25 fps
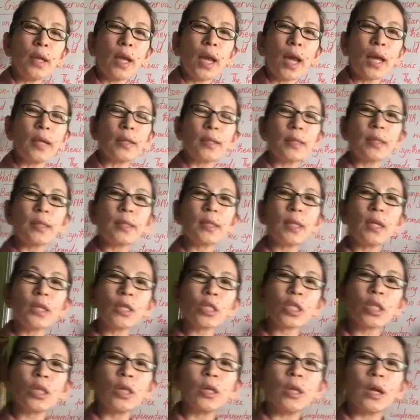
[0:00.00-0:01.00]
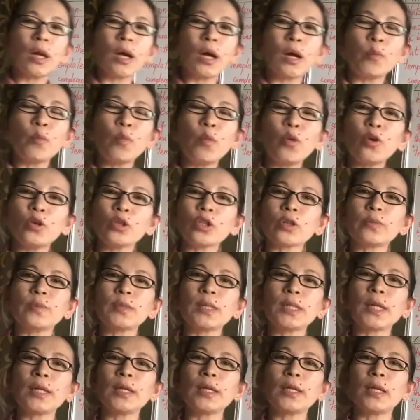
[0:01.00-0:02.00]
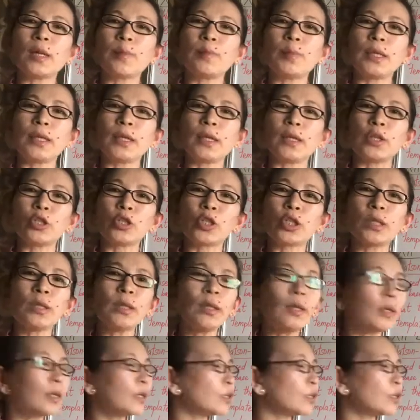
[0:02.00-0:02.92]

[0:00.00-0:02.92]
And such a mode of DNA replication